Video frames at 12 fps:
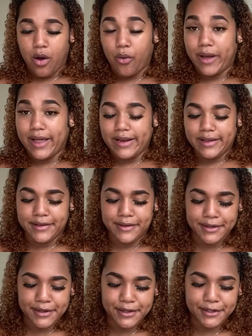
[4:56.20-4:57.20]
Well,
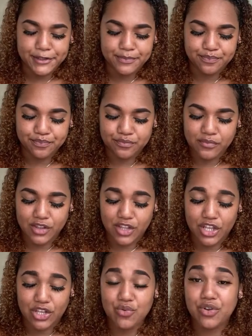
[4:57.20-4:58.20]
the
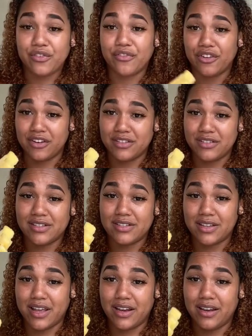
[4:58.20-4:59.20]
universe
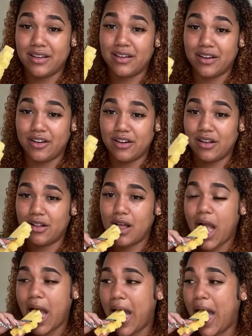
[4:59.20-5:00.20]
said, girl,
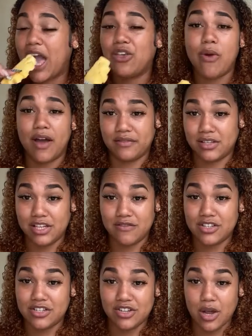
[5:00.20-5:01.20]
you have to leave
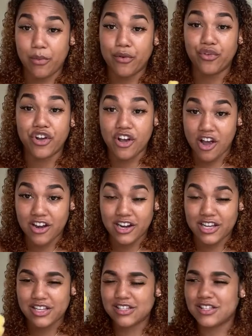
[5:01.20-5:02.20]
this job
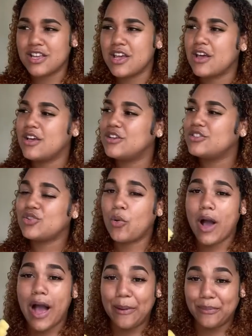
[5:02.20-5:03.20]
regardless. So
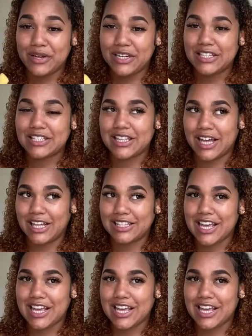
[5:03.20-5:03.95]
what happened is that